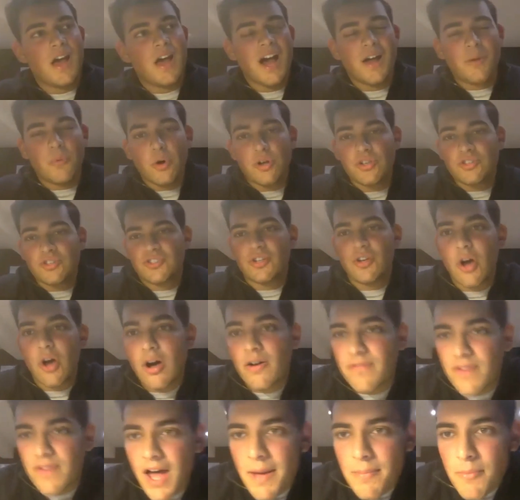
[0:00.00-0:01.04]
I watched a lot
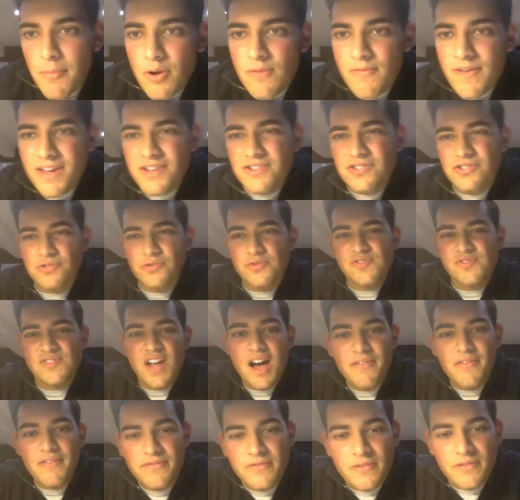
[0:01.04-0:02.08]
of like motivational
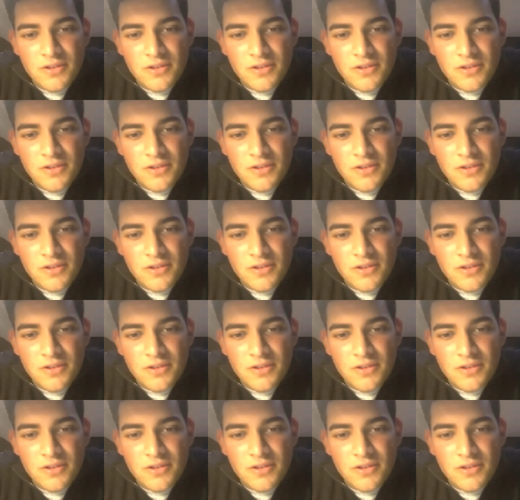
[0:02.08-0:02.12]
stuff